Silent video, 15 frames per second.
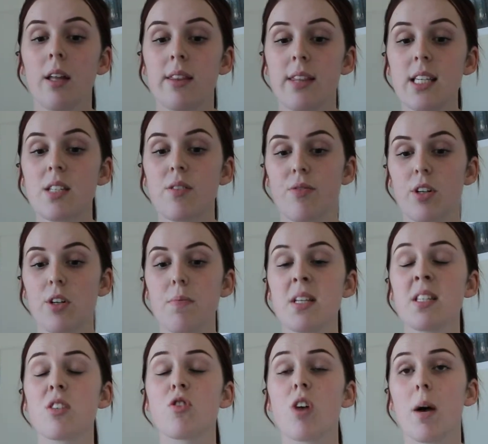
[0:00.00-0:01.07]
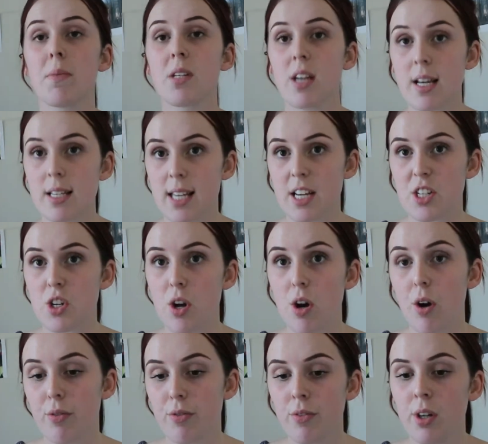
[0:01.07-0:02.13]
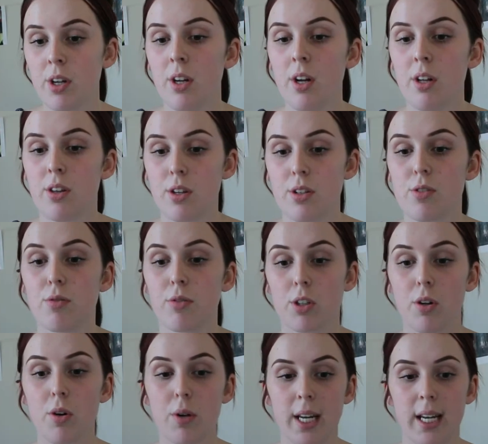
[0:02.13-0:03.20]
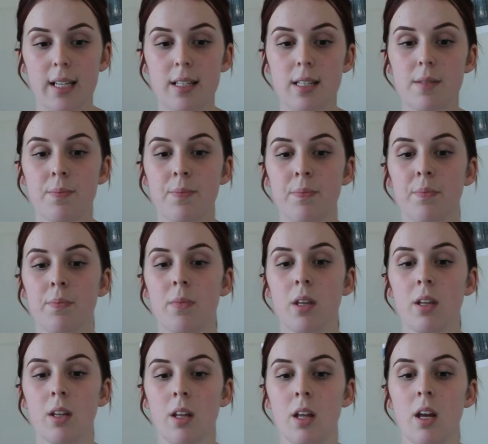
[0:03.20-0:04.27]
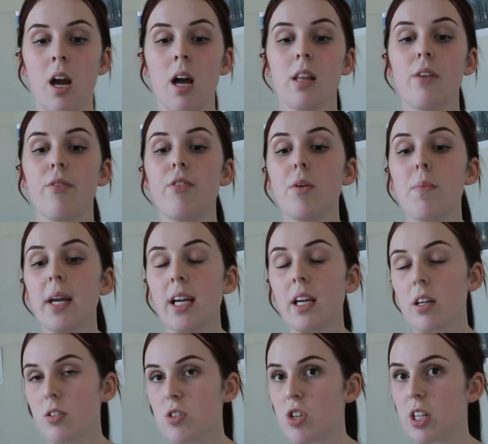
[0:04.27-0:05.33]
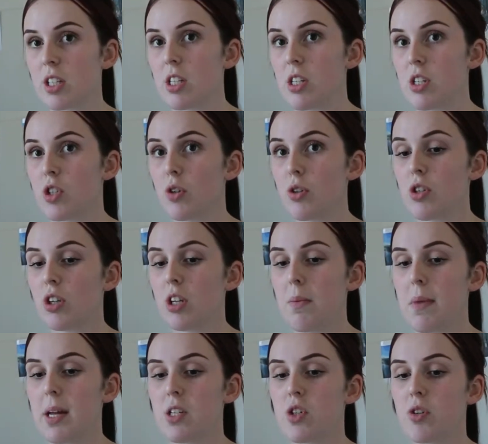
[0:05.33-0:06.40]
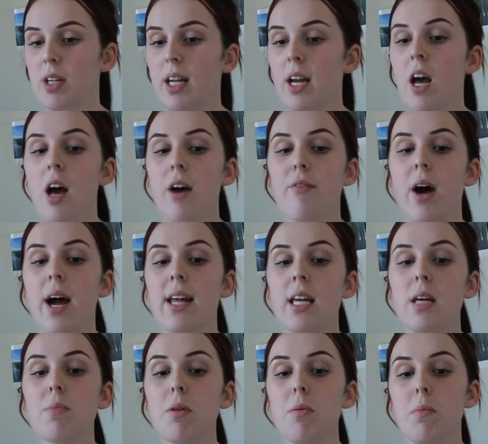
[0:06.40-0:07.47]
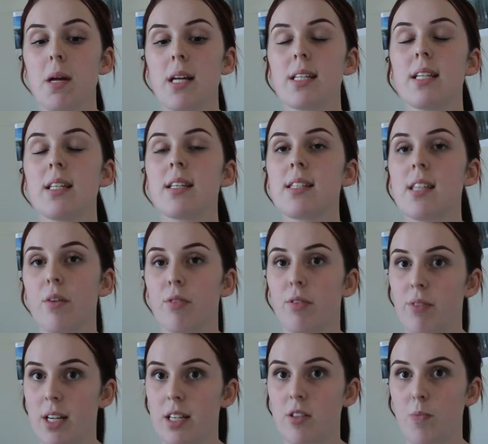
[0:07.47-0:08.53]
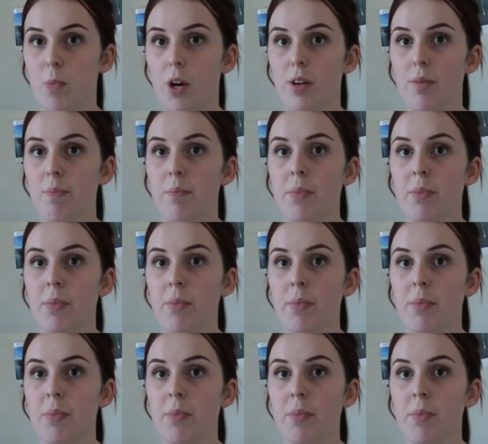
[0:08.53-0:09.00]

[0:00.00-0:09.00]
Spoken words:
This film is a dramatisation of those recordings. The filmmaker constructed the short documentary via implementing the self-reflexive mode.